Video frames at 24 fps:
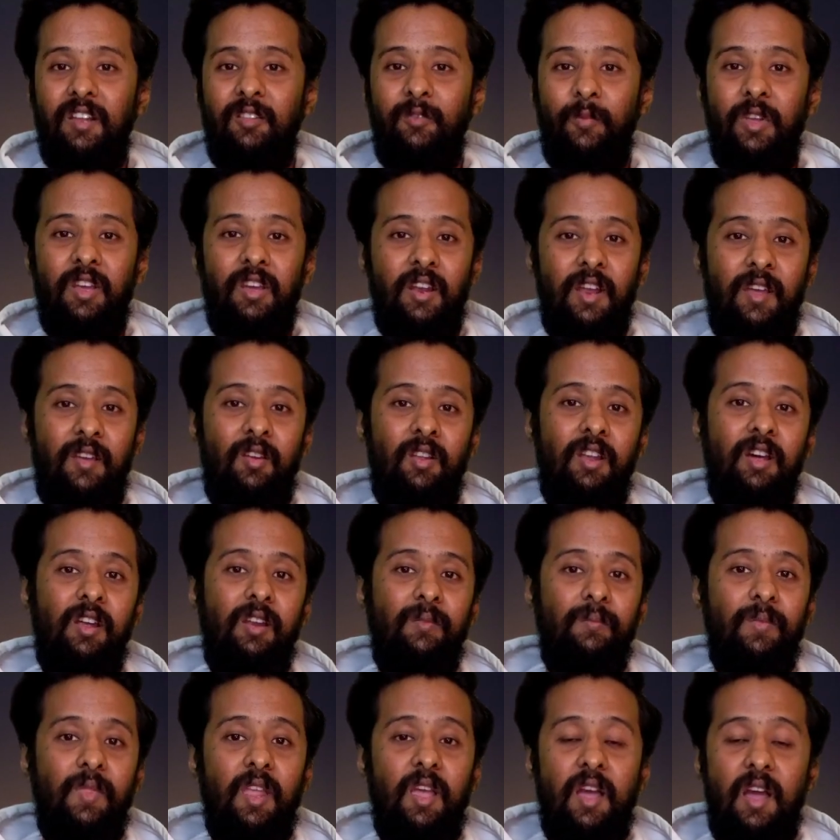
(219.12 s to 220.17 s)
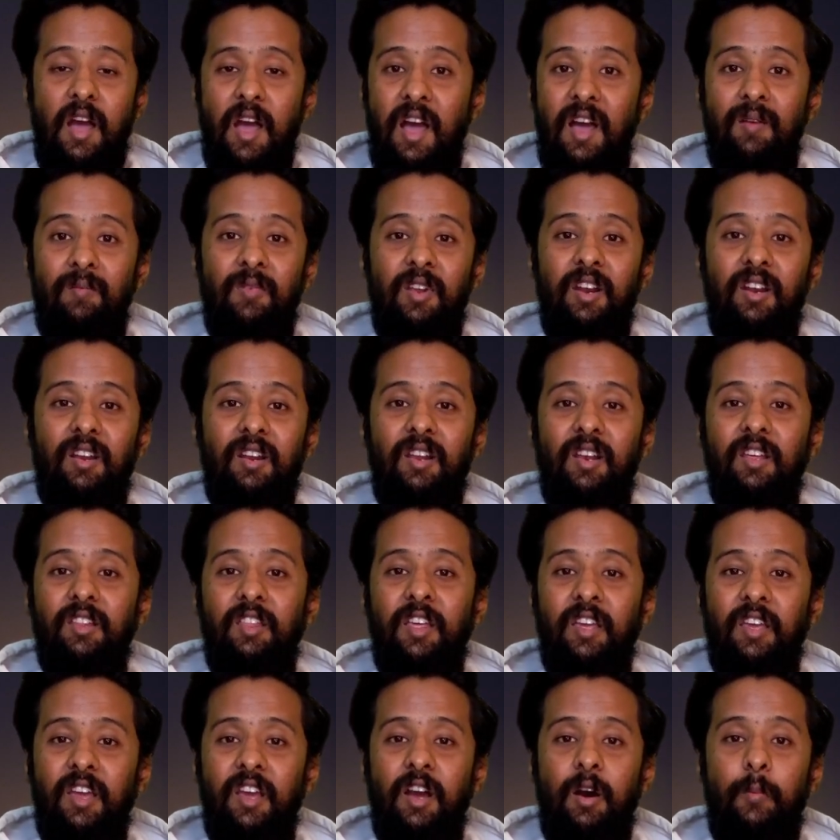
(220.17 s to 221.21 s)
is being regular i'm literally
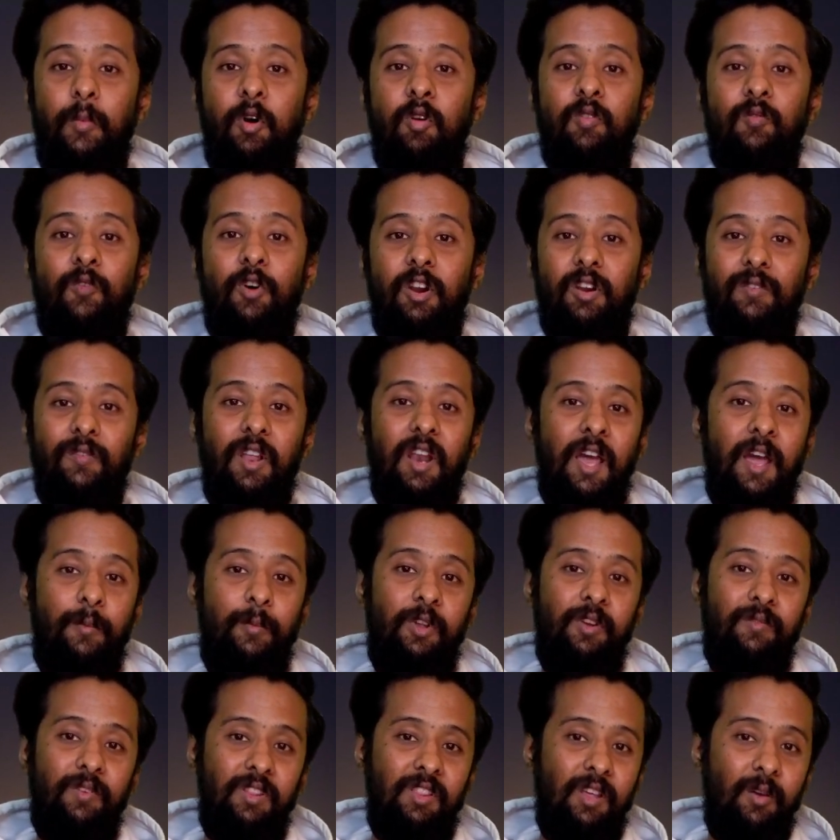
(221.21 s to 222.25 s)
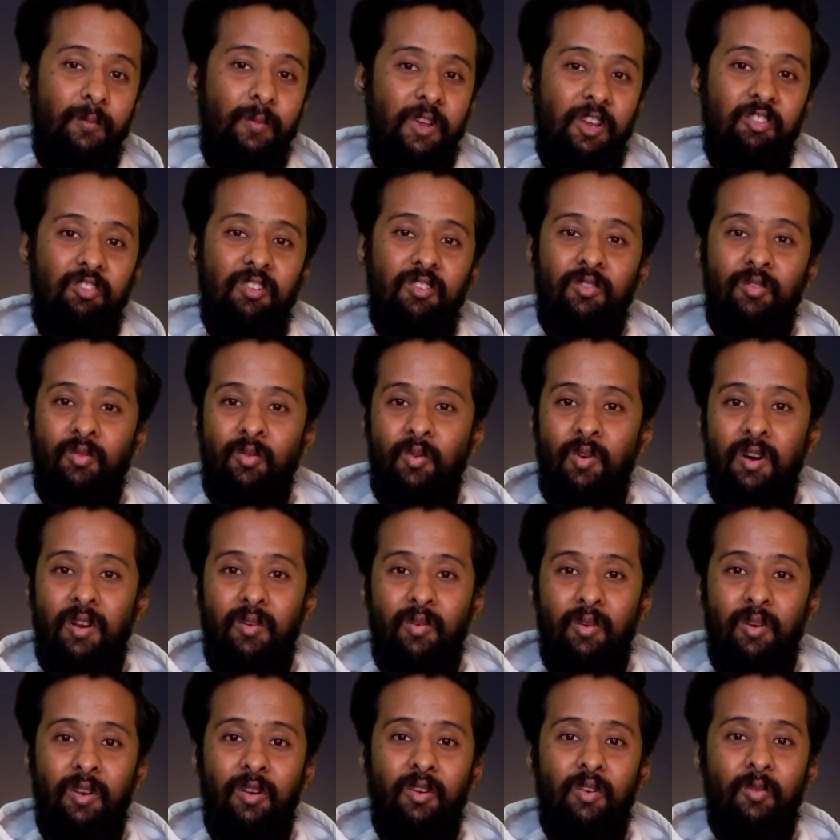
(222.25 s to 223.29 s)
thinking about what will happen with the patients who are
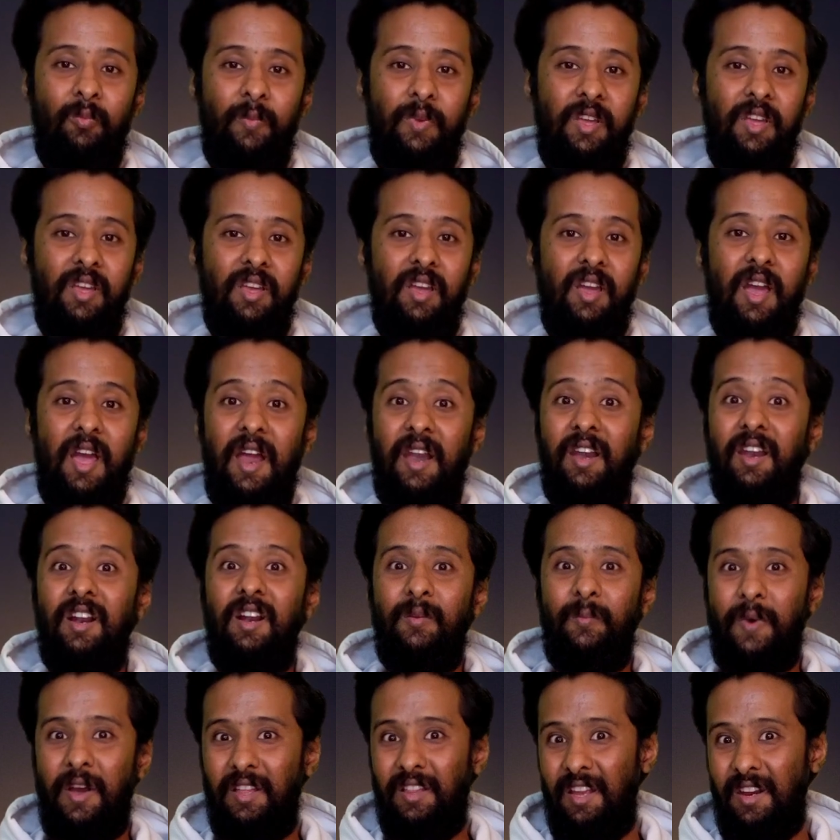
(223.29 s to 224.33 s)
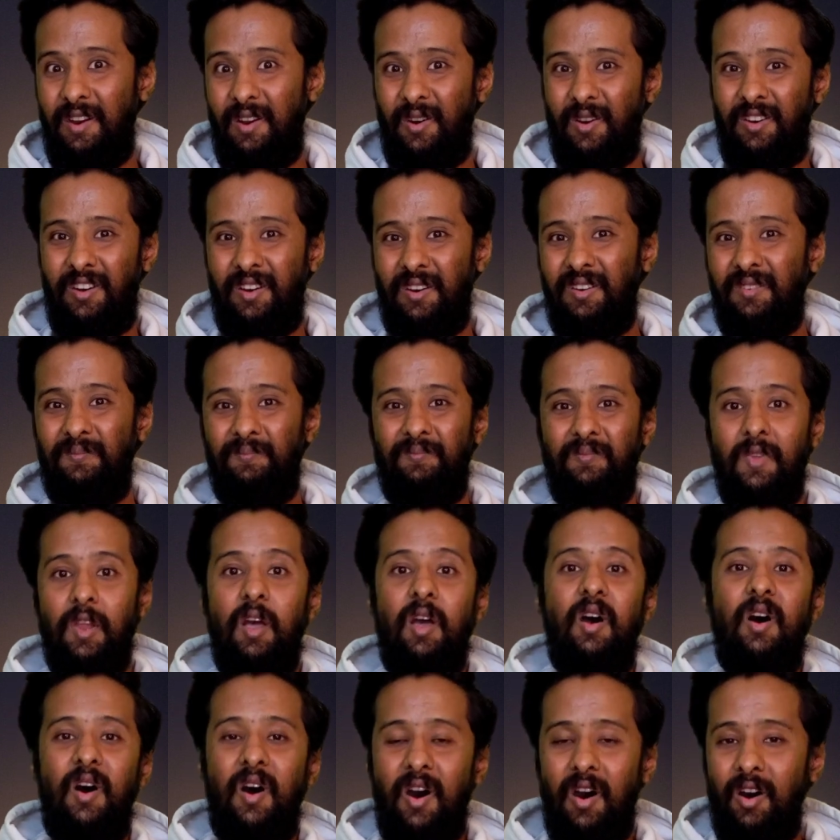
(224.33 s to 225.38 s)
going to be handled by that doctor
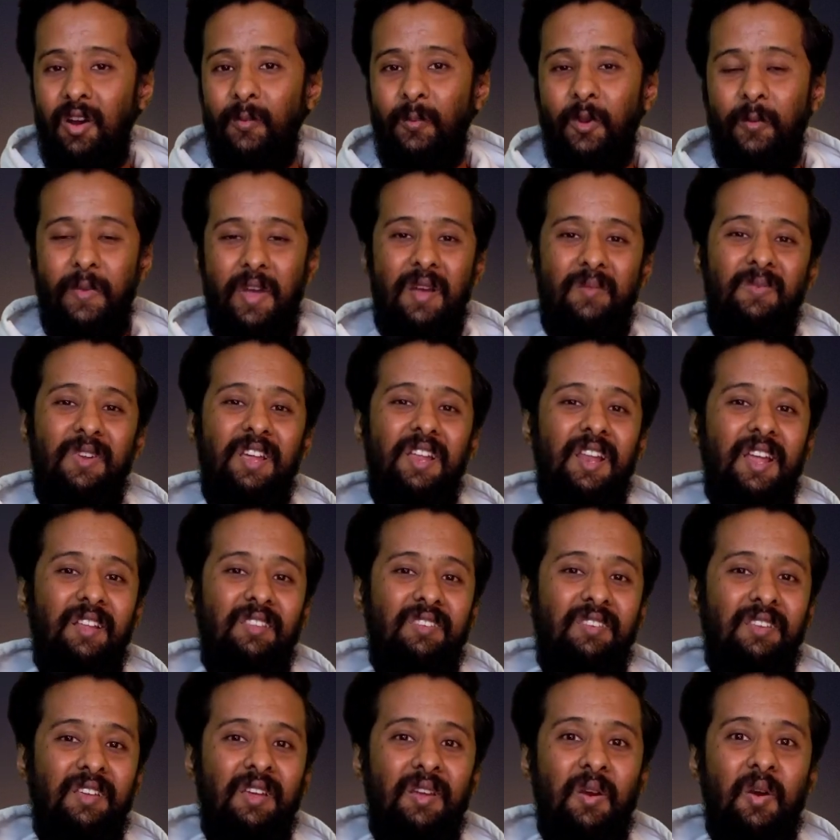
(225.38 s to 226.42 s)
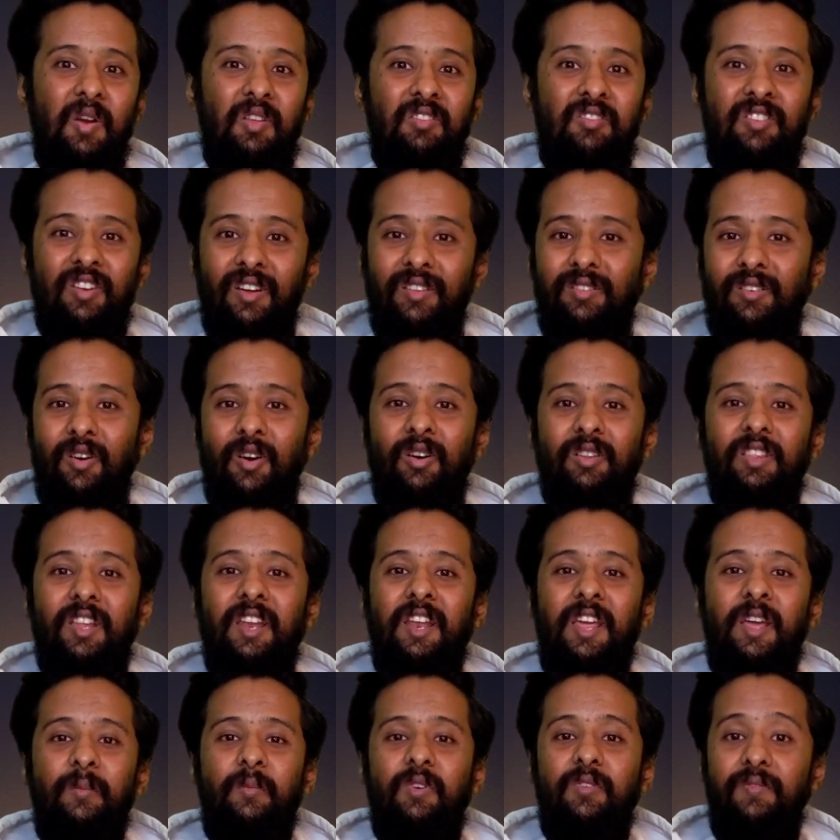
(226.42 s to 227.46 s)
or probably let's say just on the
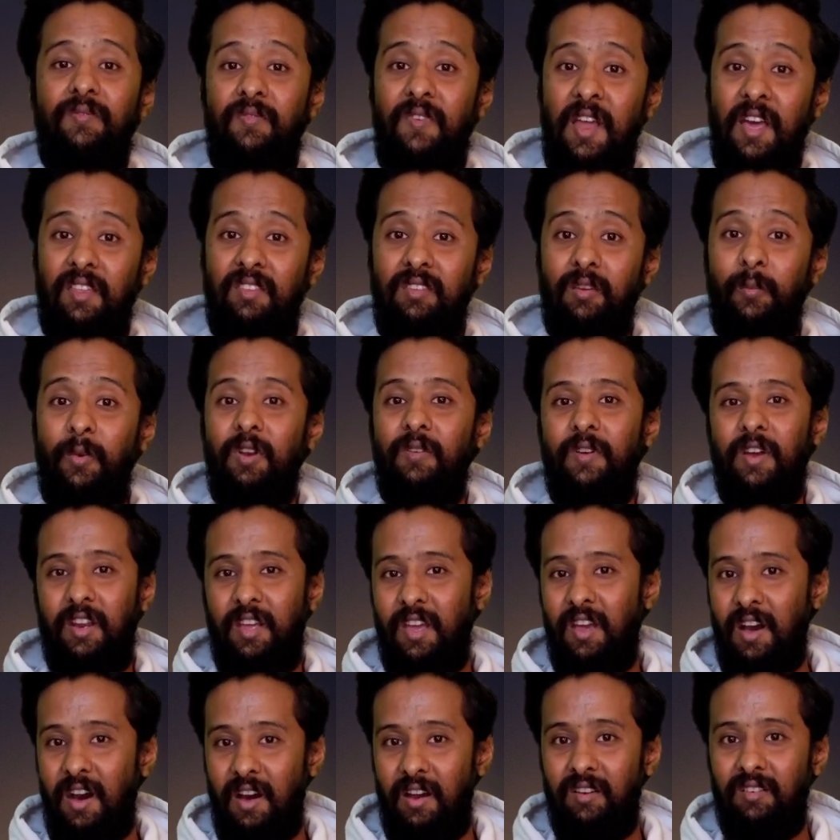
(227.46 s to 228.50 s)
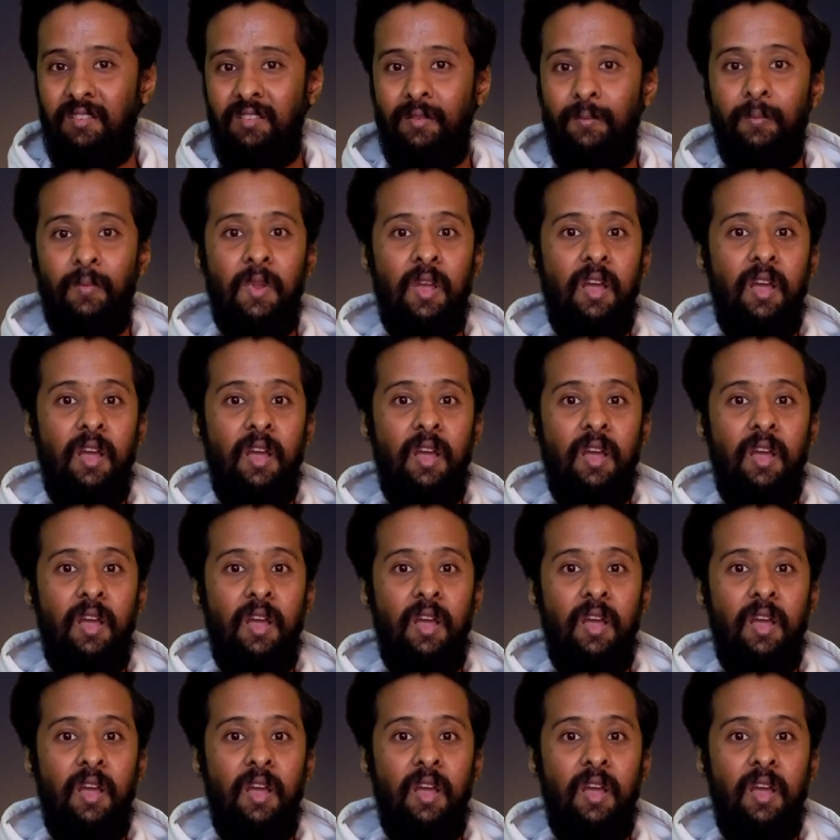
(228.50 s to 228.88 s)
name of flexible working hours